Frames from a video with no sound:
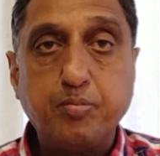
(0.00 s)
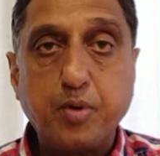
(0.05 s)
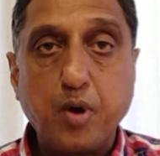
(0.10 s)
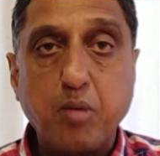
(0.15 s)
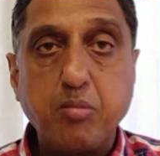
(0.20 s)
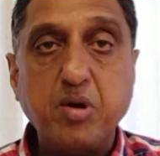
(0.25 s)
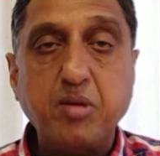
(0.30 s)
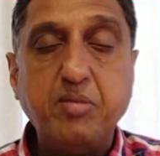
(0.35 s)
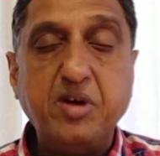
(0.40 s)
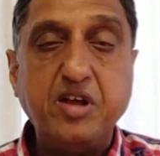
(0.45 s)

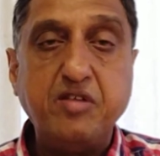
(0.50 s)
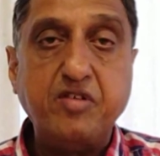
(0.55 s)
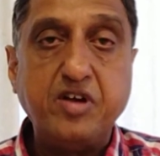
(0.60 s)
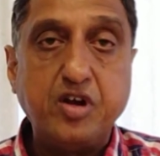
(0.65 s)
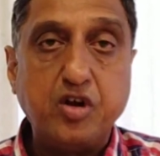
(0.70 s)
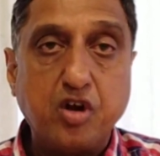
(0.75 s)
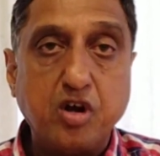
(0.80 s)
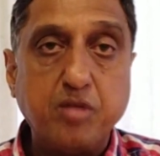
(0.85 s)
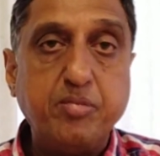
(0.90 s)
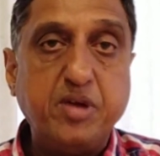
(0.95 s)
probably will
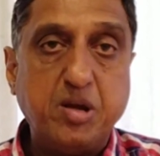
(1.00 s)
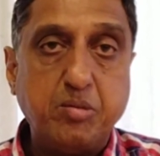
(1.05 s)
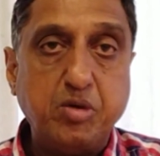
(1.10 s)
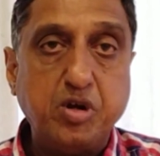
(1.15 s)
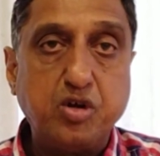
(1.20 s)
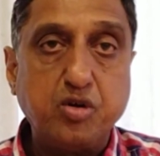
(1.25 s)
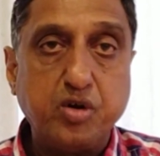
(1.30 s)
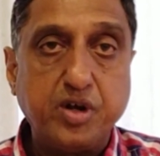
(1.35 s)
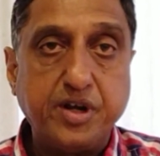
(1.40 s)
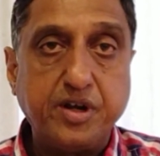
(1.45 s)
not be able
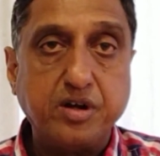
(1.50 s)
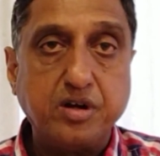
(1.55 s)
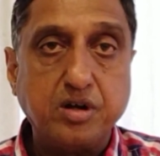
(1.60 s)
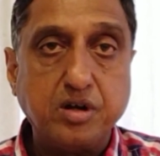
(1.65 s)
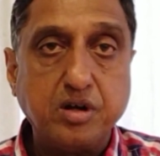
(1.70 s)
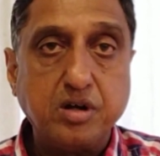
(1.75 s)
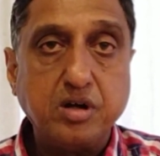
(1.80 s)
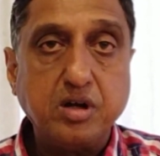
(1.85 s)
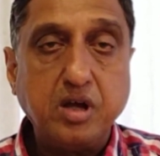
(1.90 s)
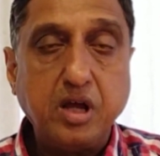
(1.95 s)
to
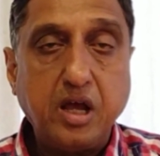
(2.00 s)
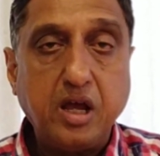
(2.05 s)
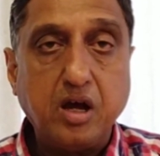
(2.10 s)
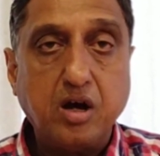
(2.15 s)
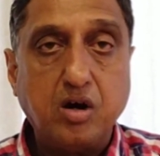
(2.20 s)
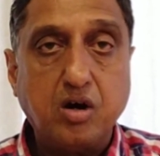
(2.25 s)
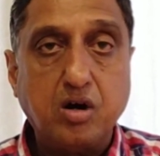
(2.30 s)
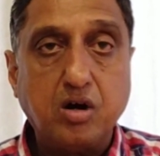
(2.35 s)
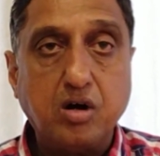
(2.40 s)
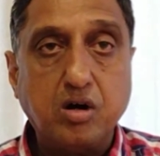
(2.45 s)
return
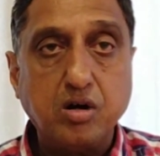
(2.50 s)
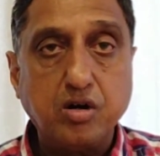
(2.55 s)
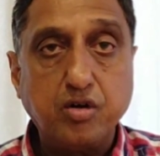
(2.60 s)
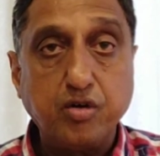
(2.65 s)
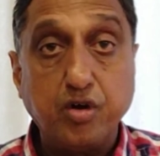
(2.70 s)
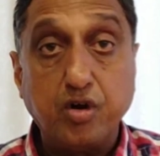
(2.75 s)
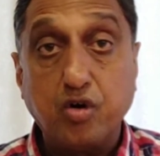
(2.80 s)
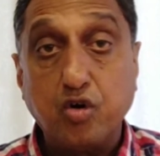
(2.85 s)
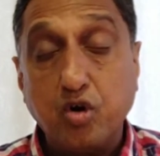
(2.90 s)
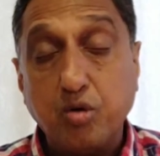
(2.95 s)
to
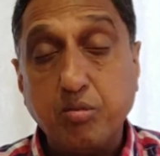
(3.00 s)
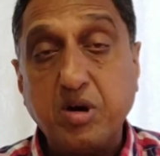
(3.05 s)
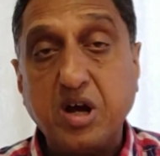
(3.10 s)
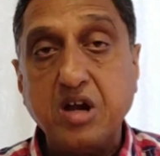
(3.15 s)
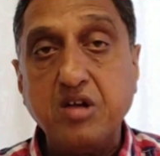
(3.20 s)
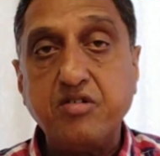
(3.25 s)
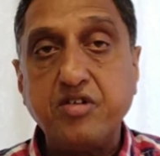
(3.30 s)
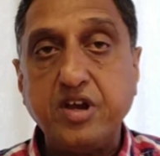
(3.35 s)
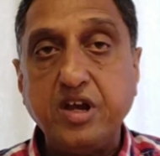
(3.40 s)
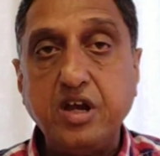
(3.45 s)
your home
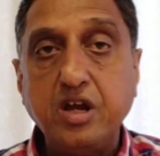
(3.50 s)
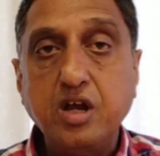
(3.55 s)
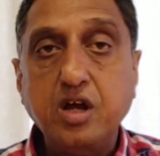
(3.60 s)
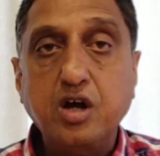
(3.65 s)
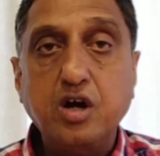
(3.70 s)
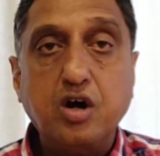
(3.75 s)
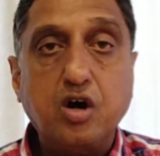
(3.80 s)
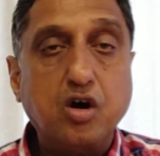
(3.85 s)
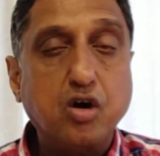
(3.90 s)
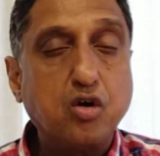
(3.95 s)
country
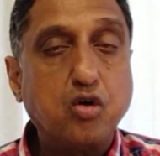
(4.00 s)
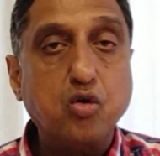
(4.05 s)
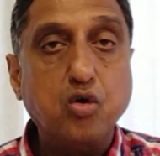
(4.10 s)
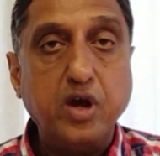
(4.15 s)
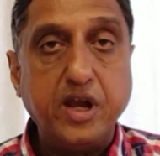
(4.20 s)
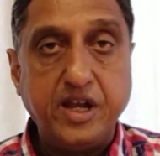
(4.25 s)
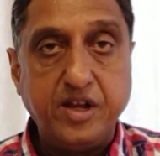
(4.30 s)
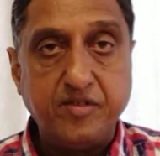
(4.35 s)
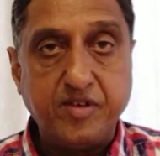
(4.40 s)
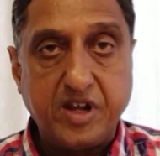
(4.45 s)
or go
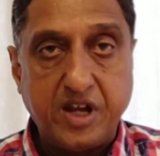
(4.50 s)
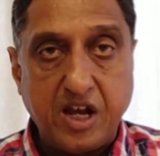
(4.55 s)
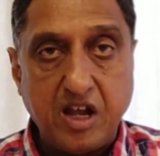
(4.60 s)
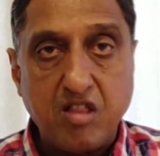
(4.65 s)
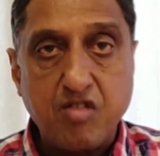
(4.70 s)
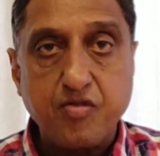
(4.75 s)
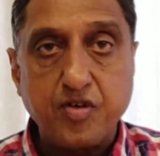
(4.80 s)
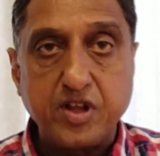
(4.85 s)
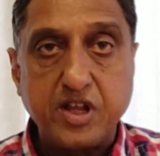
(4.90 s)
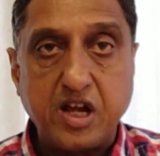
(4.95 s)
anywhere
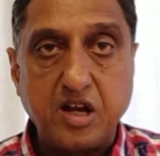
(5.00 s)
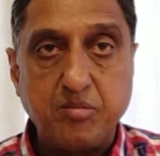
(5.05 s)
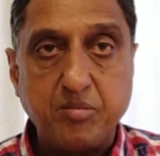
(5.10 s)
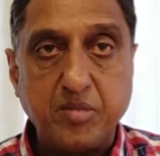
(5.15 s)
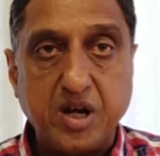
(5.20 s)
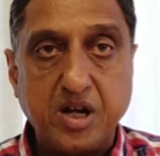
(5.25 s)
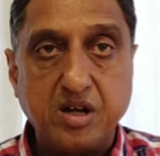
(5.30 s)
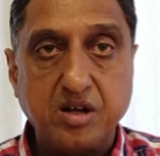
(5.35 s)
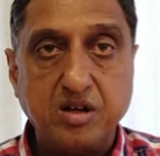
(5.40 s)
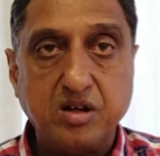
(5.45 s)
else for that
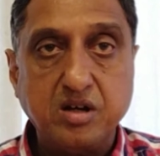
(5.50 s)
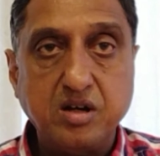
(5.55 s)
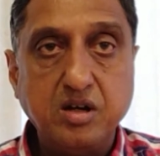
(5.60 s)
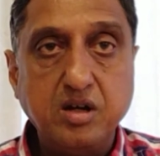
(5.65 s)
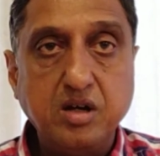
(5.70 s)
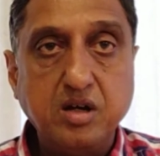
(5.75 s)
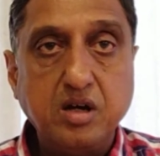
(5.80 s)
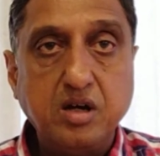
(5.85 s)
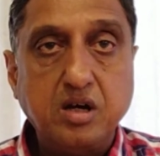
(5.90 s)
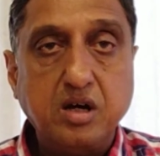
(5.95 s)
matter
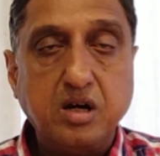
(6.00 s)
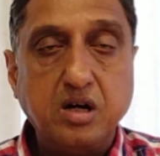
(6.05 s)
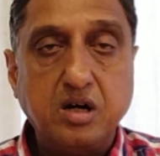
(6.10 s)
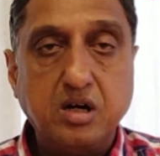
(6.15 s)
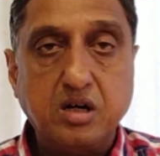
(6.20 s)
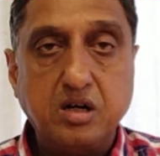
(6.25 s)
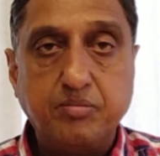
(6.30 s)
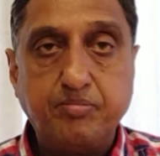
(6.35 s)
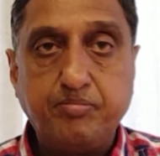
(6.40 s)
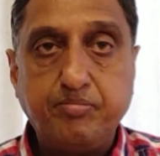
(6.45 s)

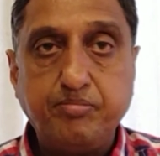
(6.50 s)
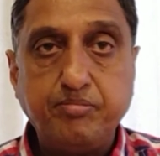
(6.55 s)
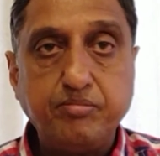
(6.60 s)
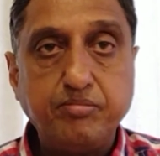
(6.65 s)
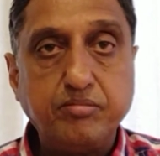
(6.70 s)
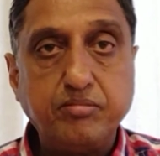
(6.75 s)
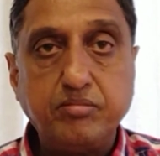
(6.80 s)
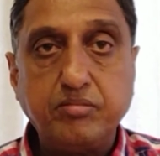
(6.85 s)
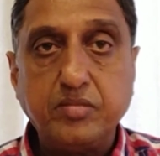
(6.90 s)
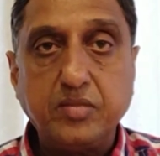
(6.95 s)

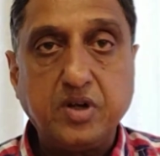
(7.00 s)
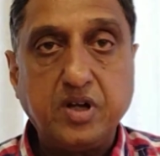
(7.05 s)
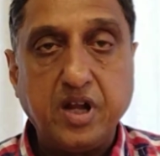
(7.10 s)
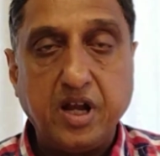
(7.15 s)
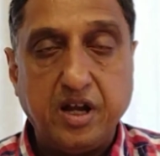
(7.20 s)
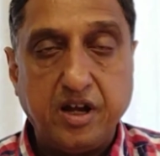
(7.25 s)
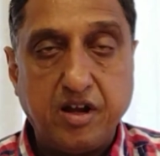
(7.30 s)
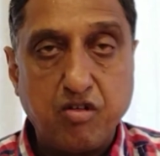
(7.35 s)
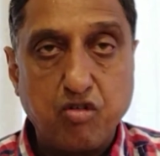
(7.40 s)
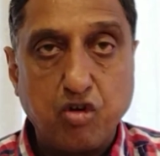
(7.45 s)

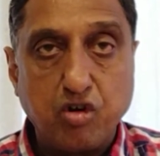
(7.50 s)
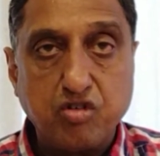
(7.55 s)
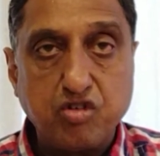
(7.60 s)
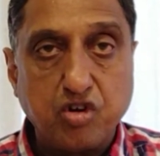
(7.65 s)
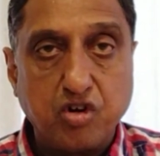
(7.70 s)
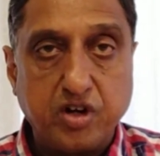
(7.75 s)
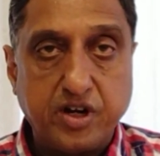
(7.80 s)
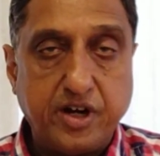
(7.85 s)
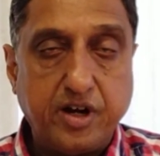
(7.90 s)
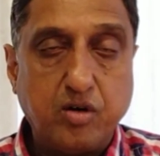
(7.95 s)
till it is all
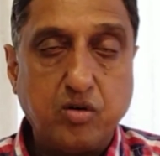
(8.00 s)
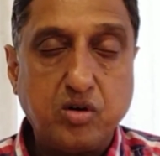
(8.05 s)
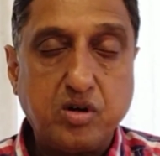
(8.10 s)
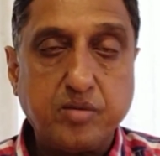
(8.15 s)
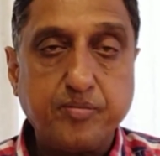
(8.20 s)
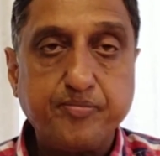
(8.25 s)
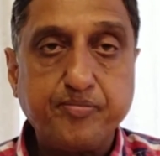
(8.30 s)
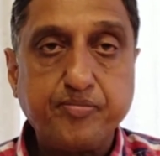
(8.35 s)
sorted out.